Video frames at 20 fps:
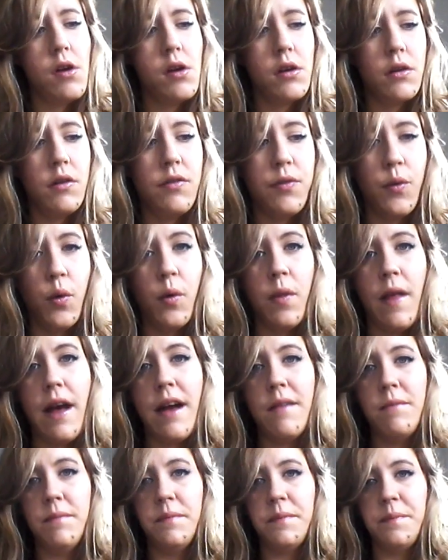for
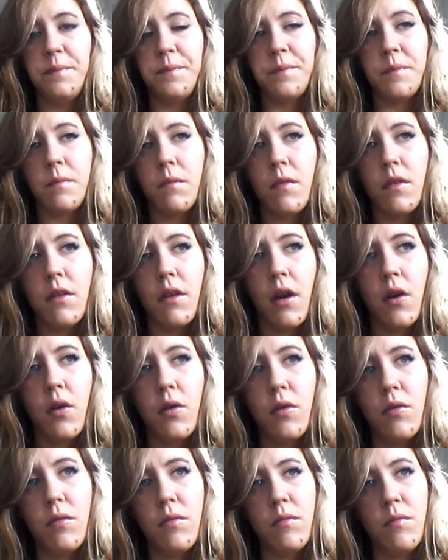that.
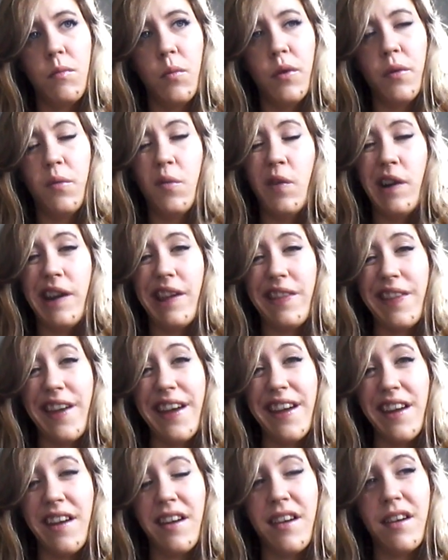So what do you
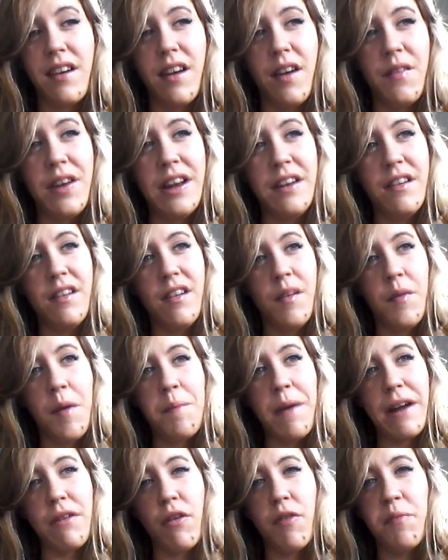think? I mean, am I
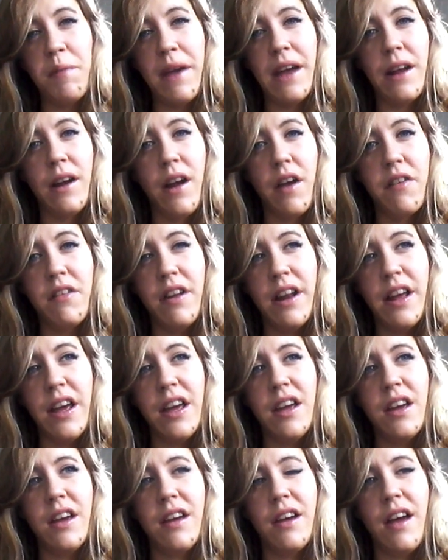better off being
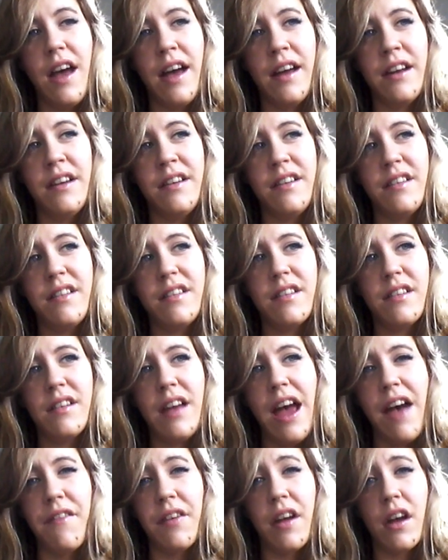lonely and
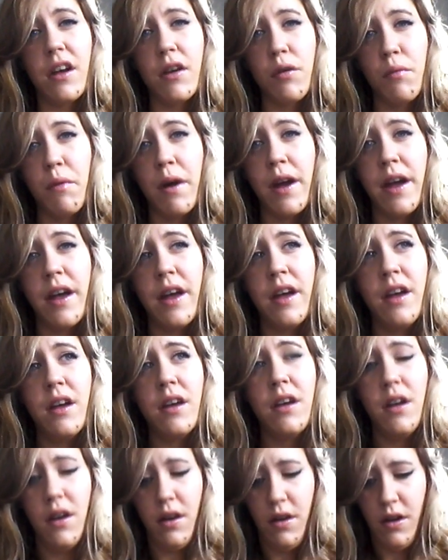having a career,
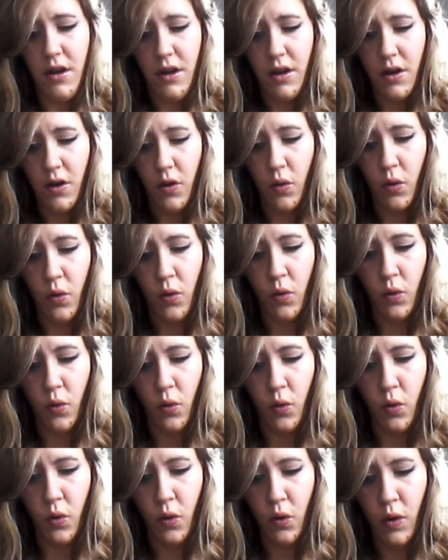
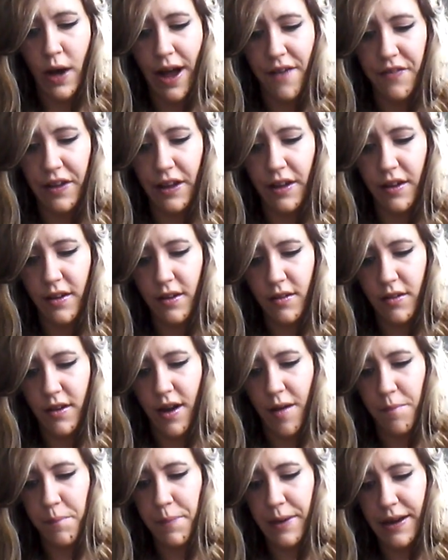or having
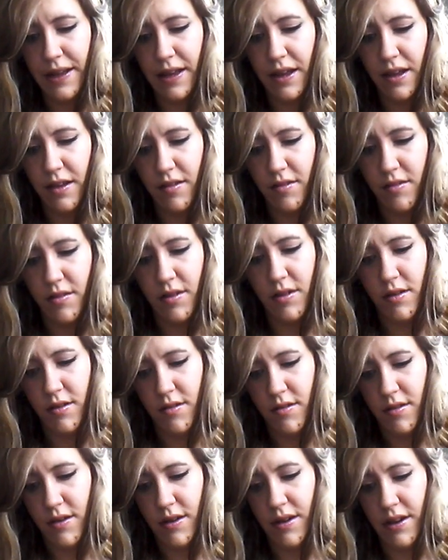company
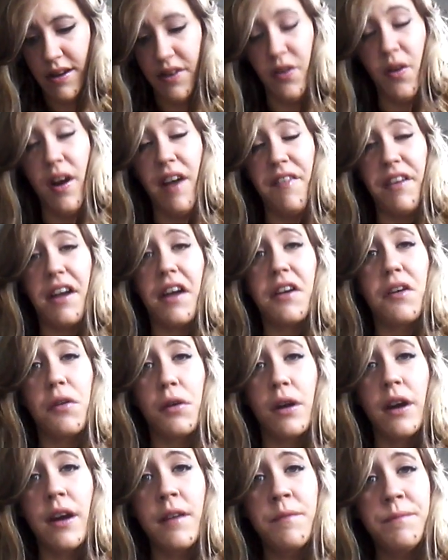and not having a
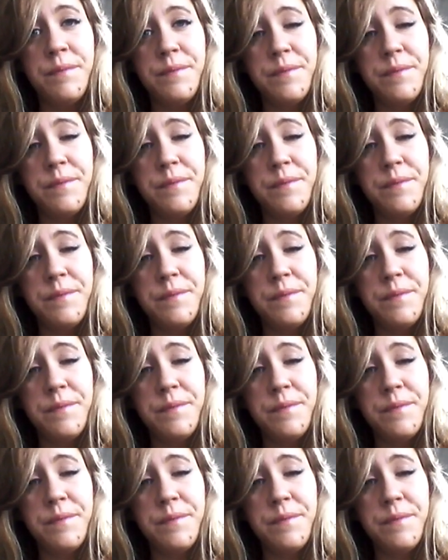career?